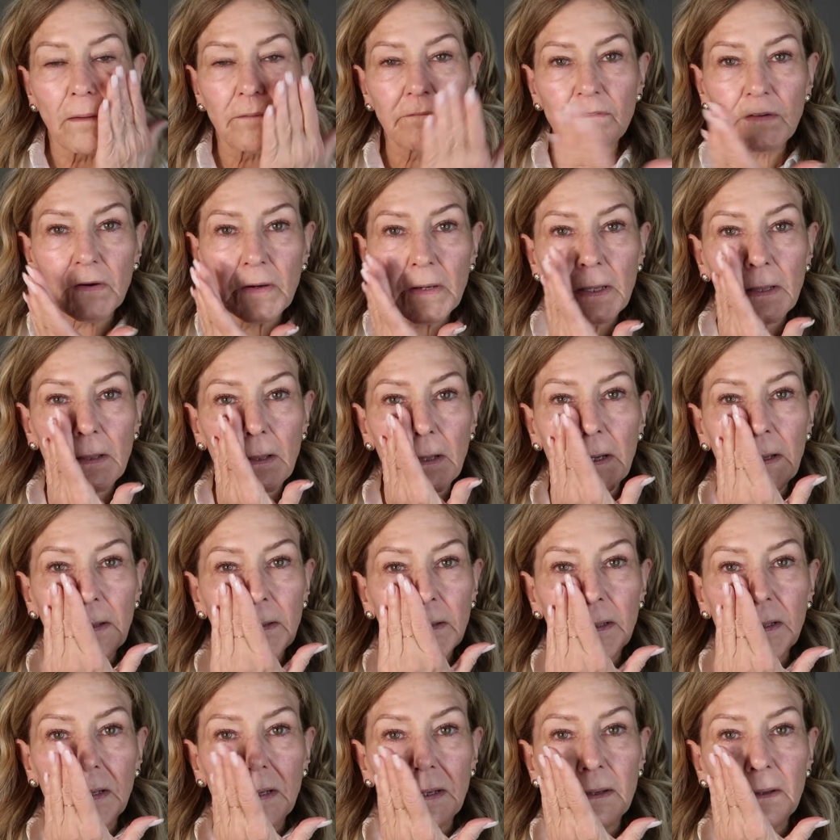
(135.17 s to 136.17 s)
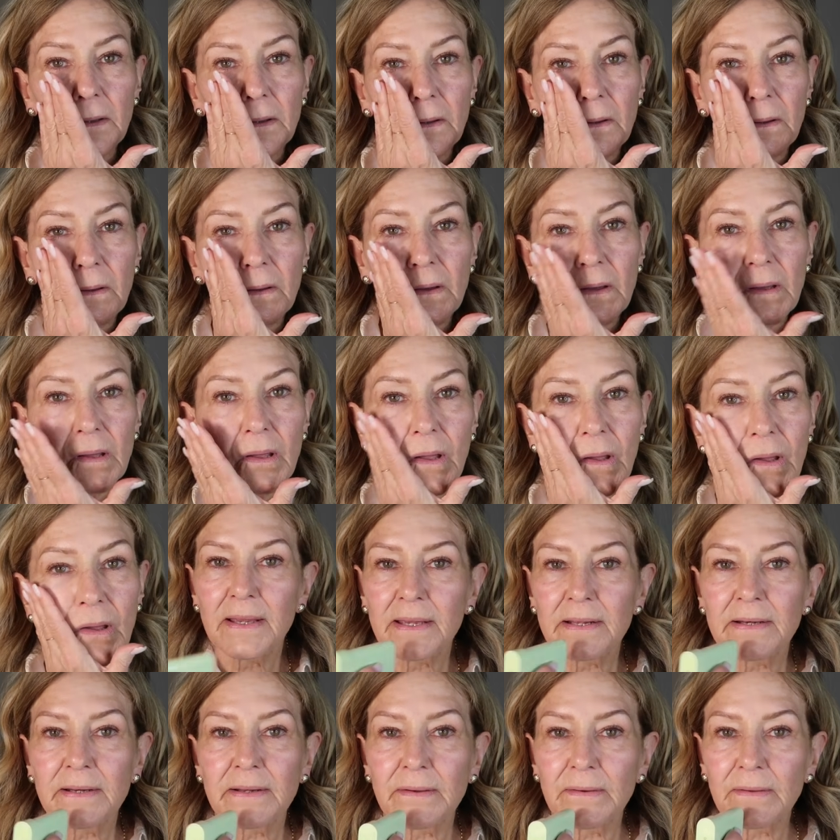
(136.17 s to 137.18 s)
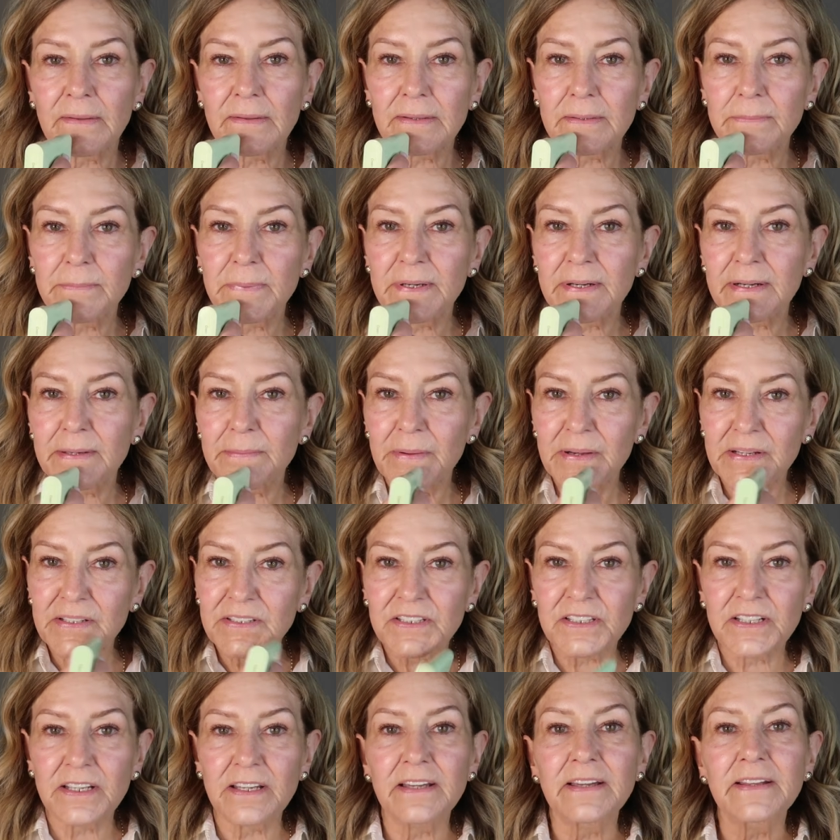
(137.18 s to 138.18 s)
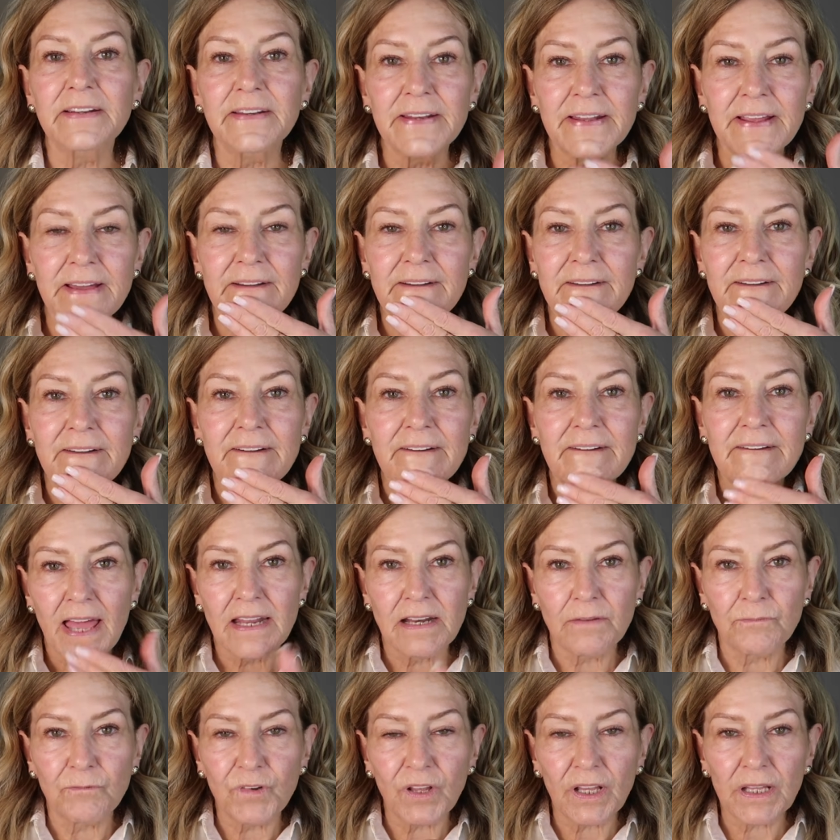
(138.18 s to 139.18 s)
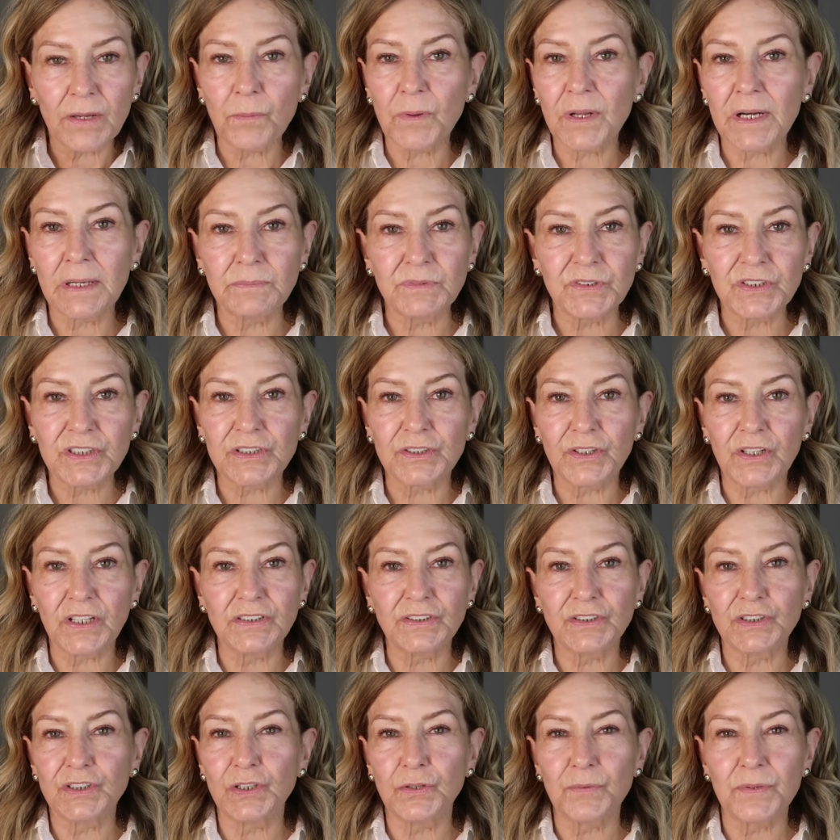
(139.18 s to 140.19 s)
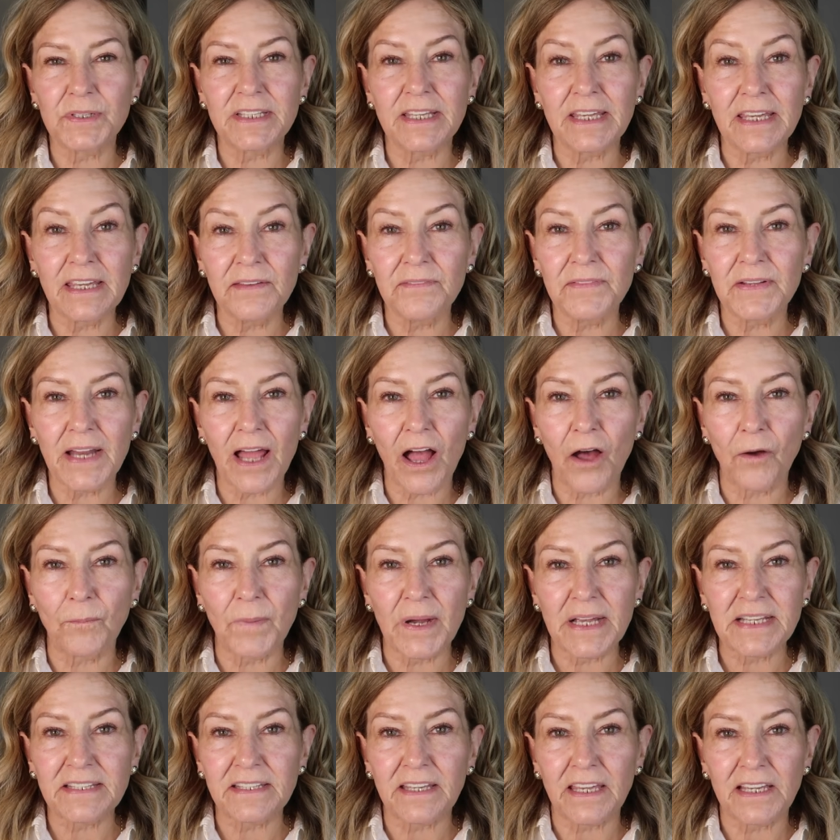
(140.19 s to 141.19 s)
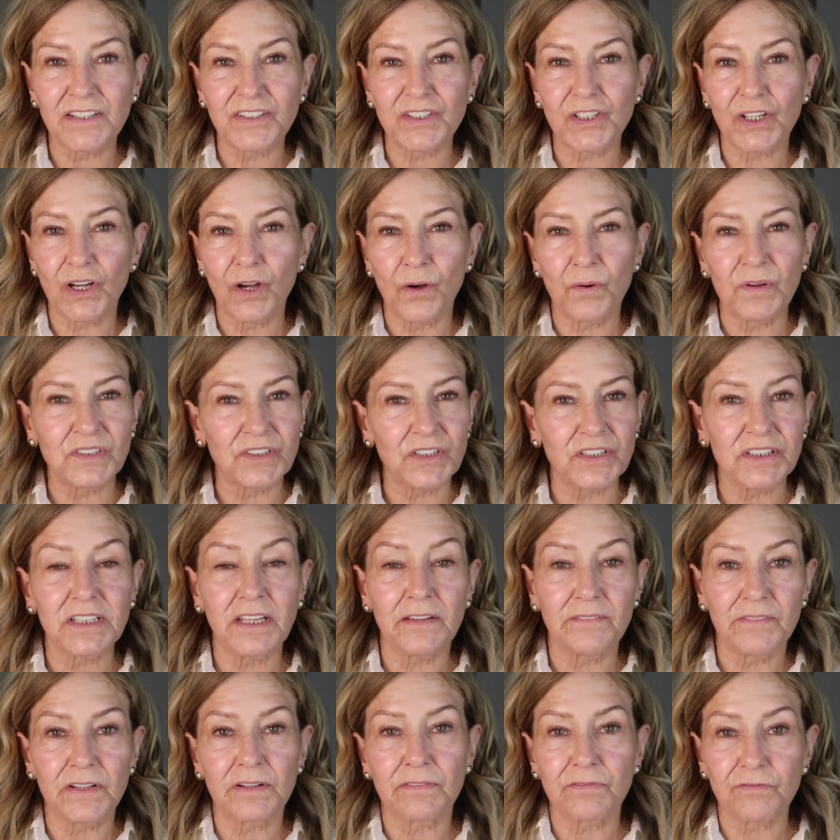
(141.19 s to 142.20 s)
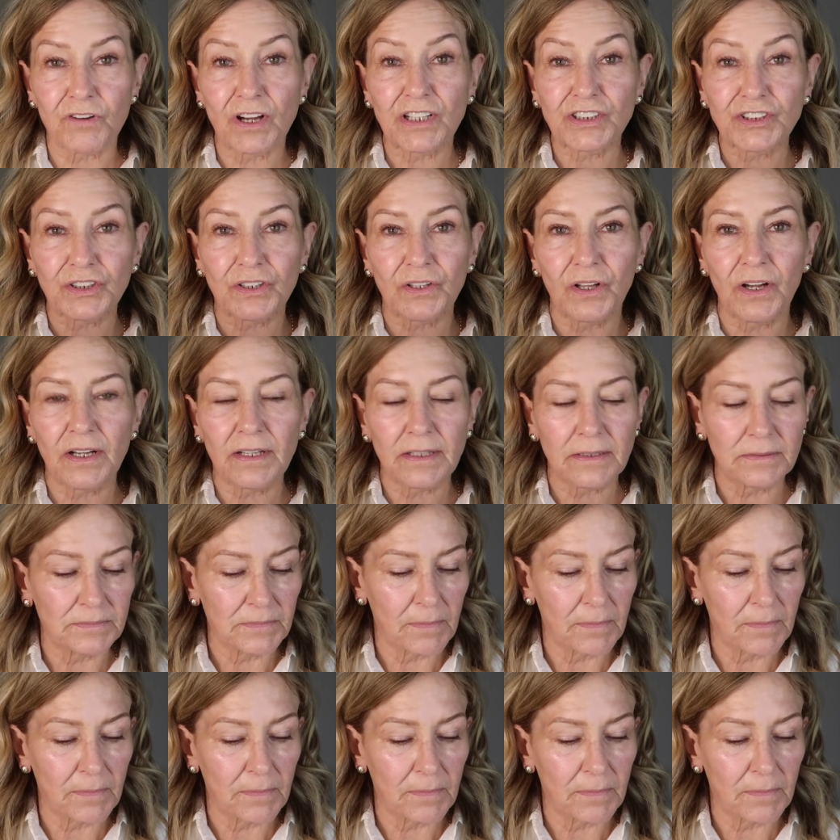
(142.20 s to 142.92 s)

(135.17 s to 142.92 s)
Very lightly. I'm going to go a little bit on my chin. And then really what I'm just looking to do is even out my skin tone and just give it a fresh look.